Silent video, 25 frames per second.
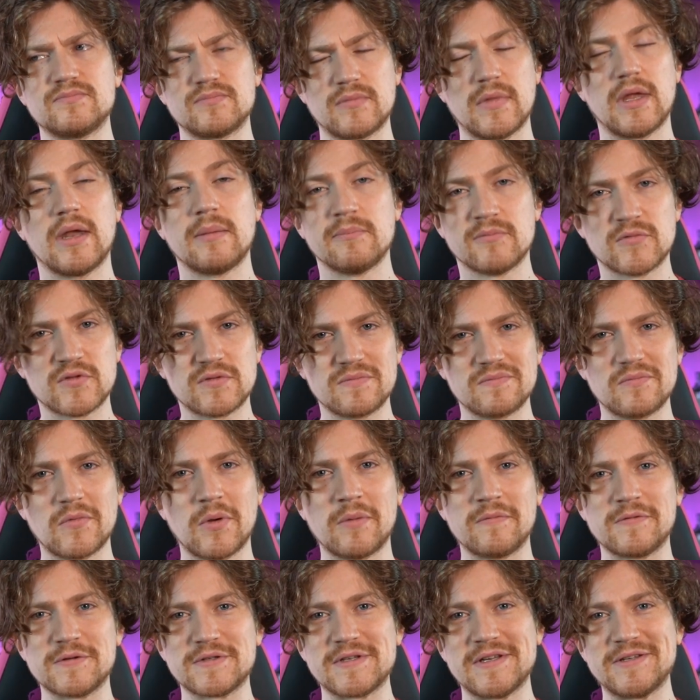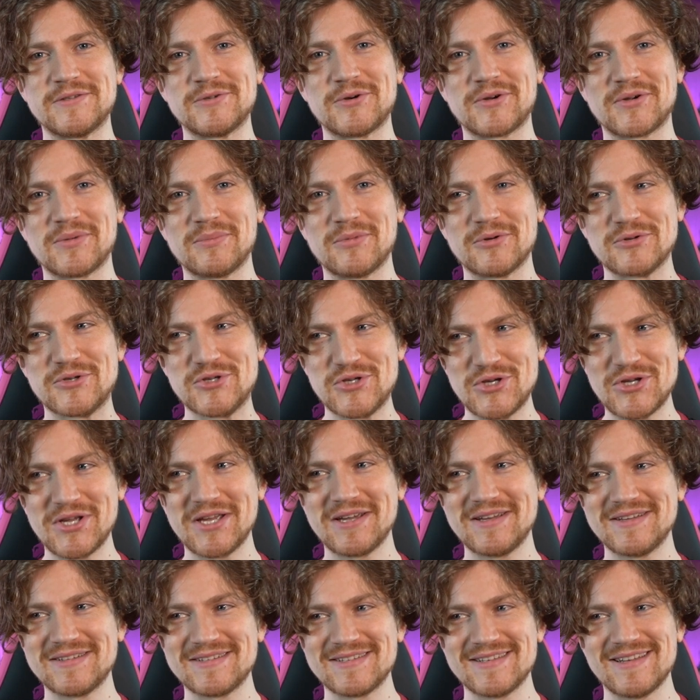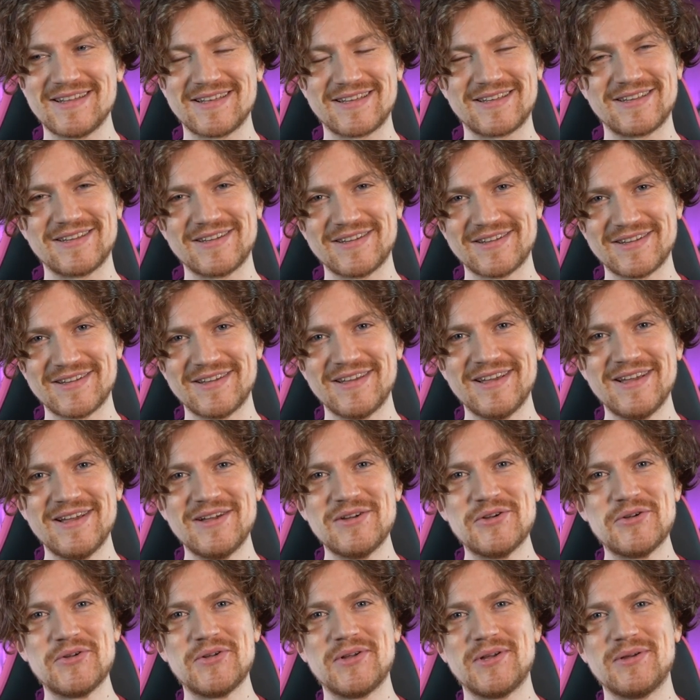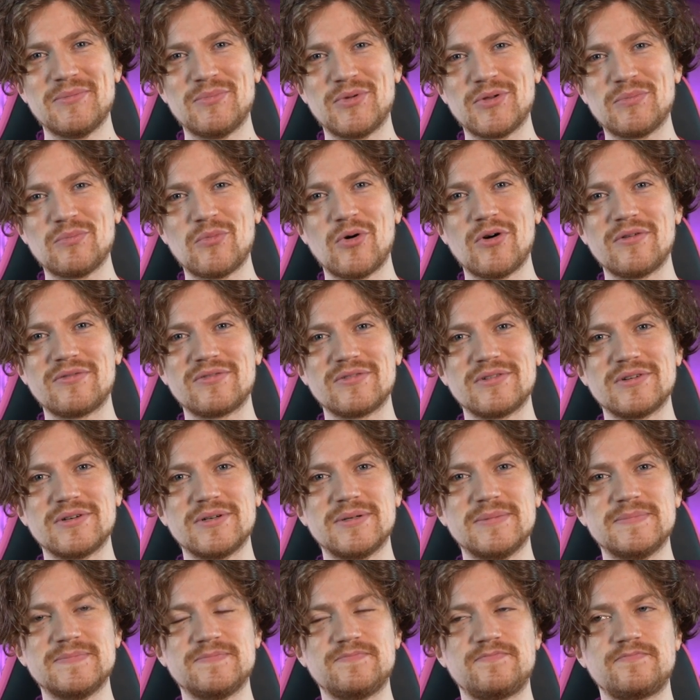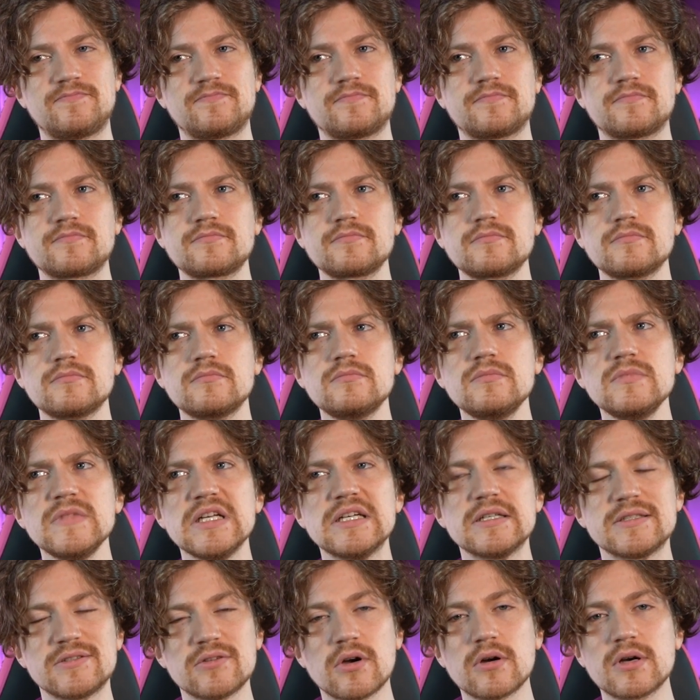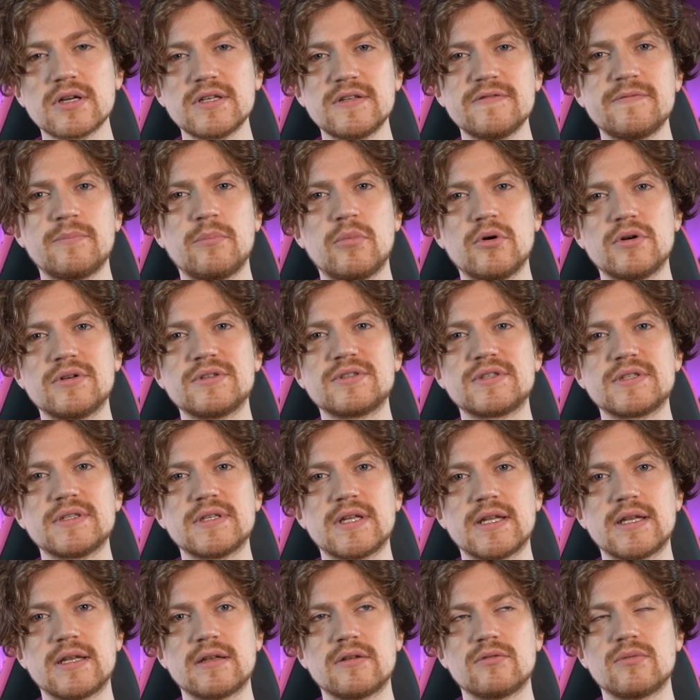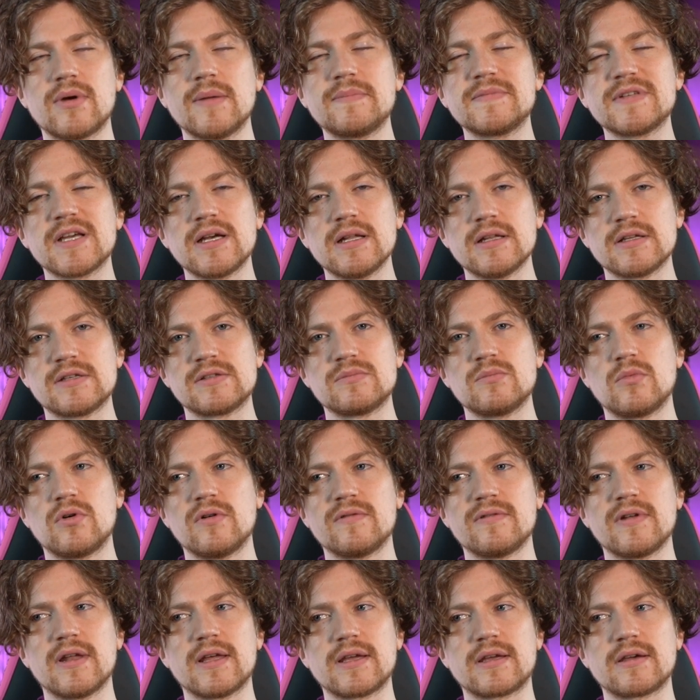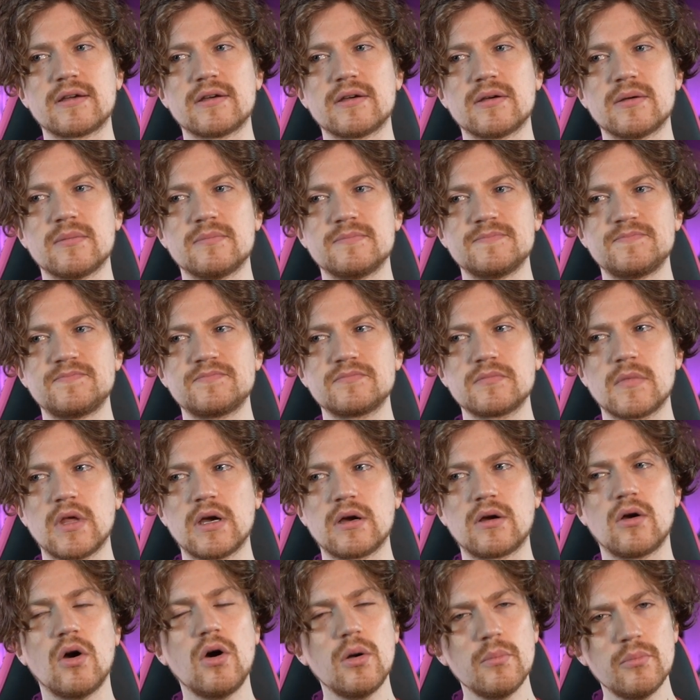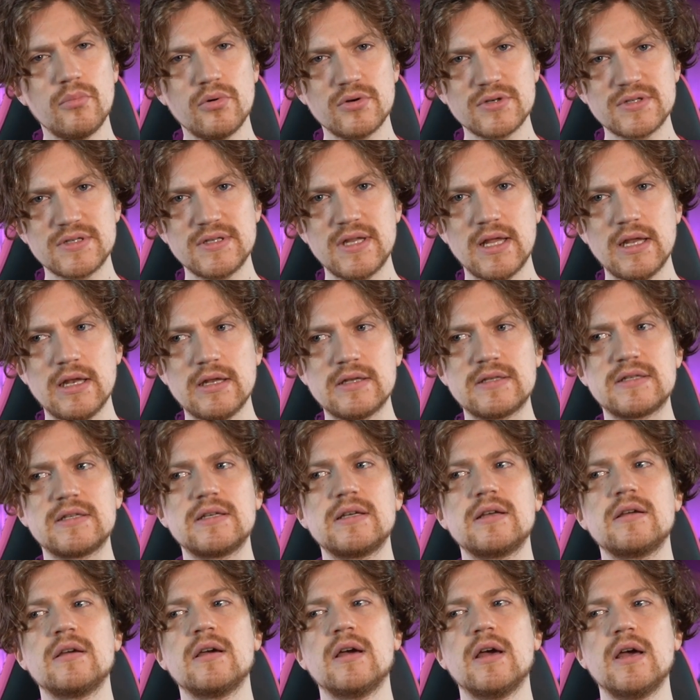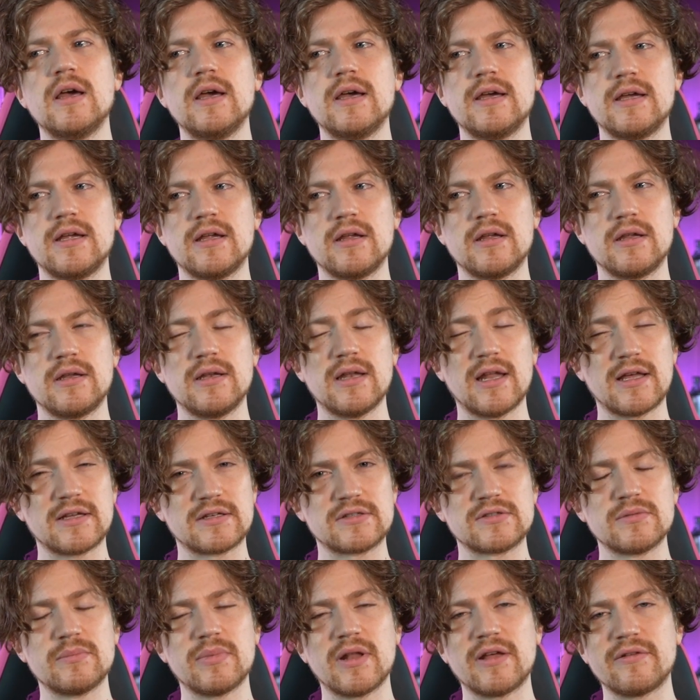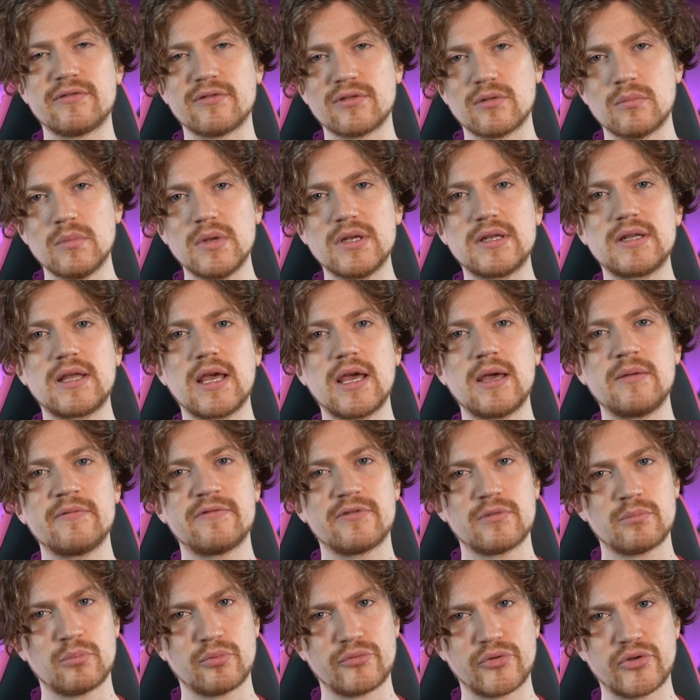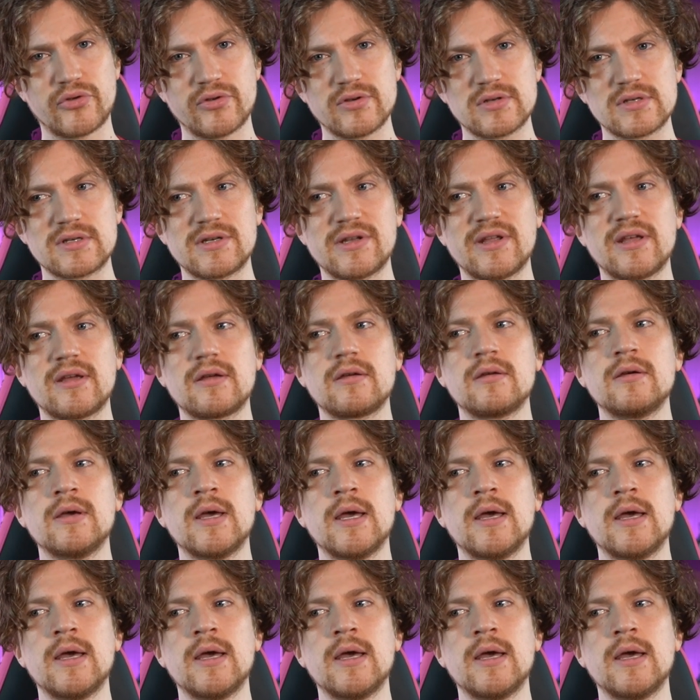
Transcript: I'm obviously talking about Shiga is like a bit more of a talkative person, and the Reptile is more of like a calm personality. He likes to play for the mid game, for positioning.